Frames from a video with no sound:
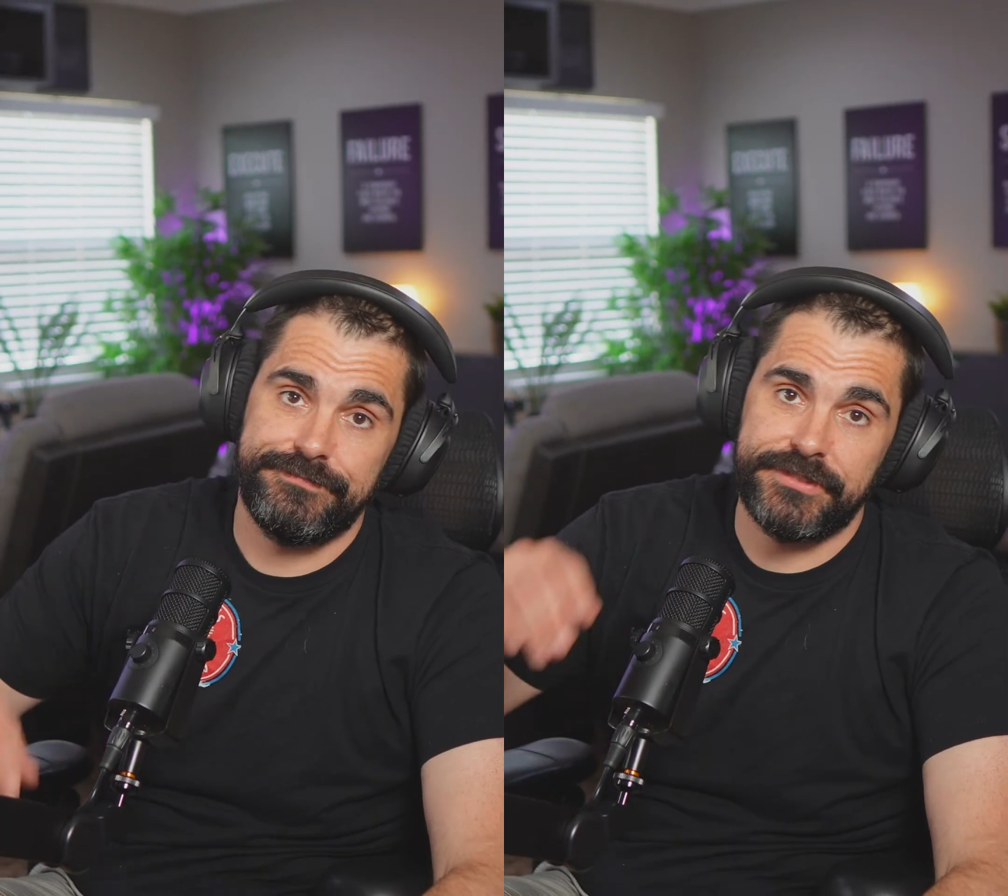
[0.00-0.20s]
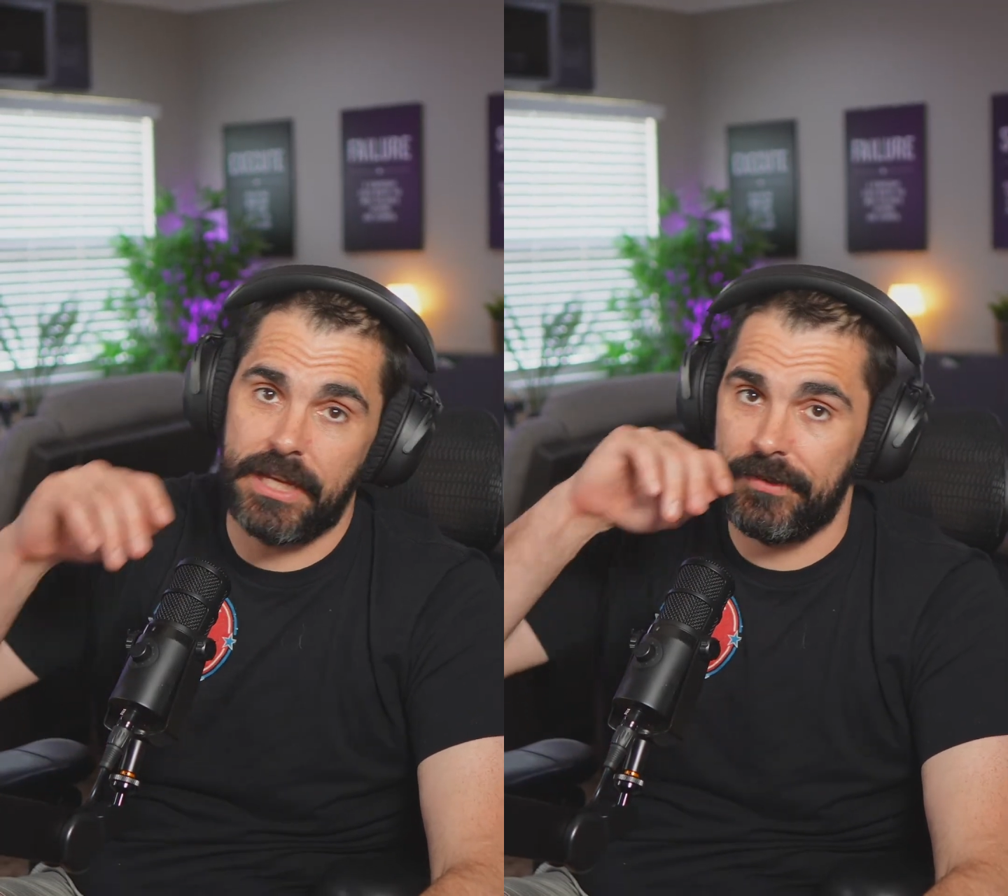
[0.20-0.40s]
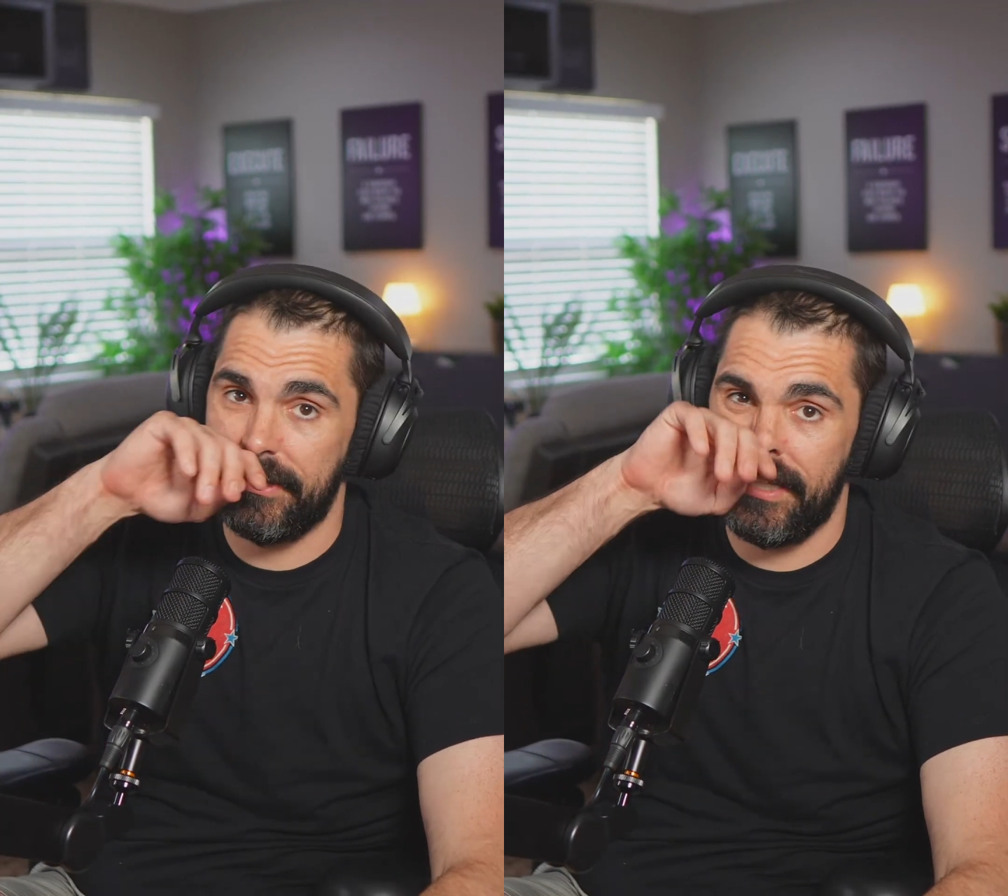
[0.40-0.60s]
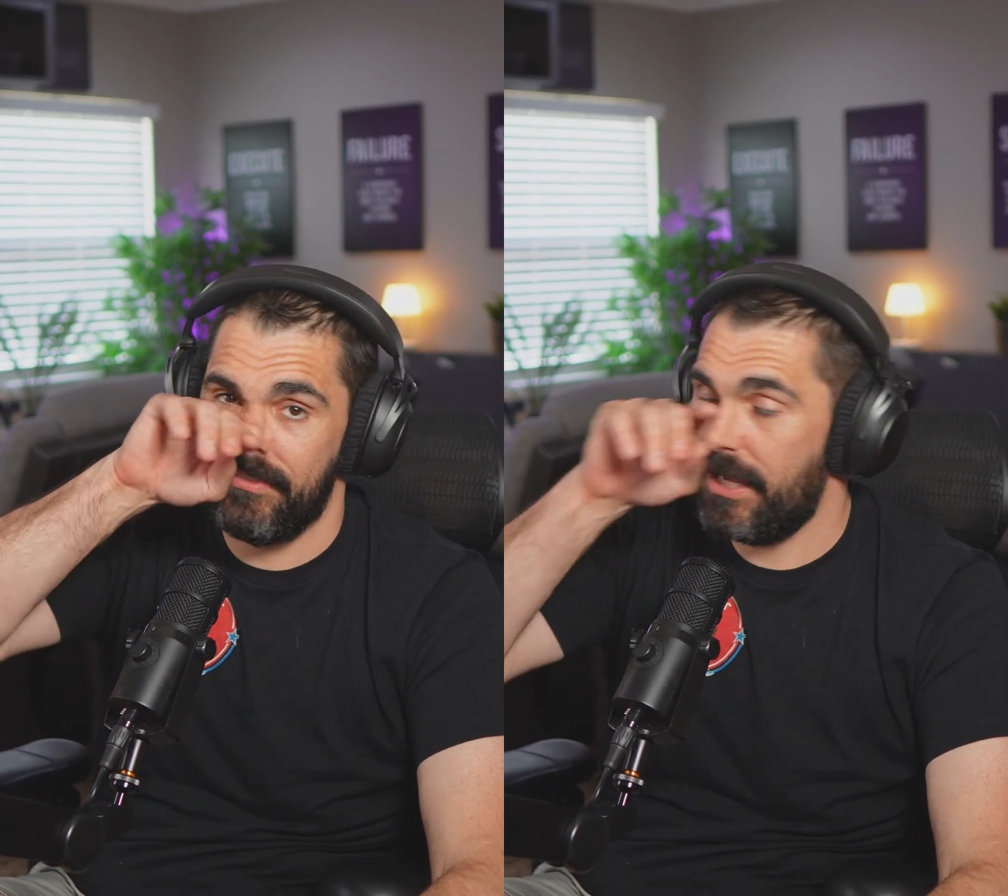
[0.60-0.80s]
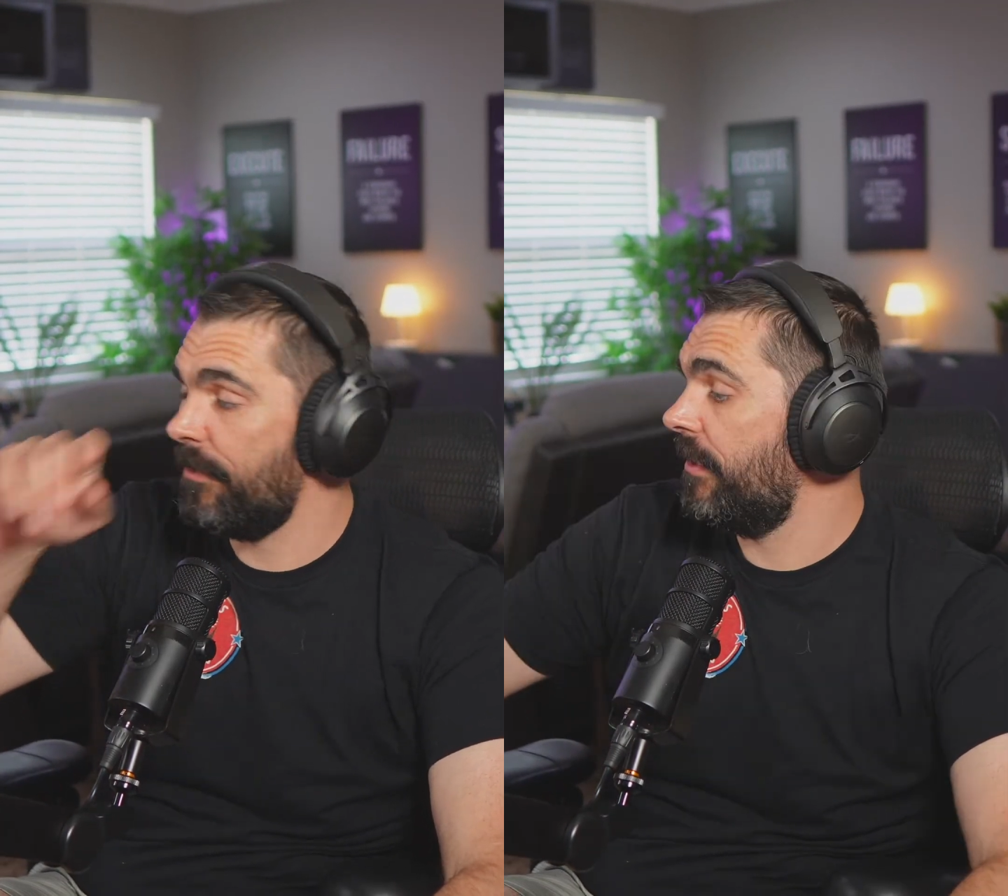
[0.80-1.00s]
17
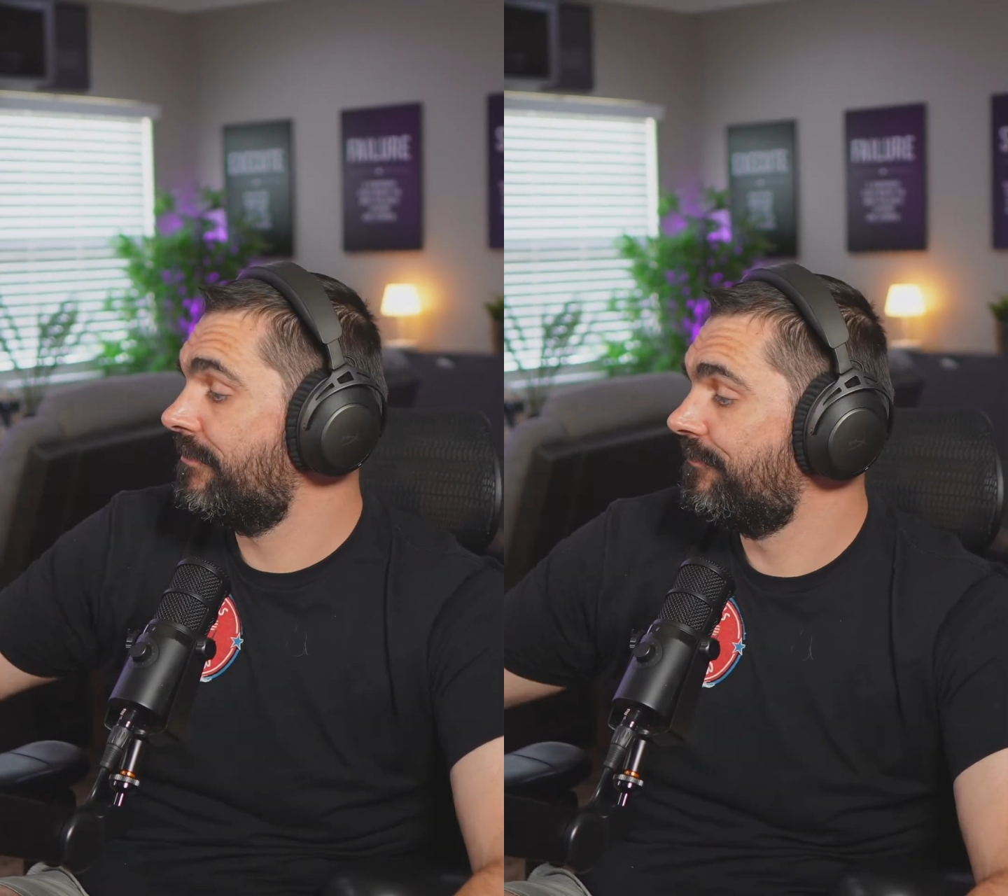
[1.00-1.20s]
maybe?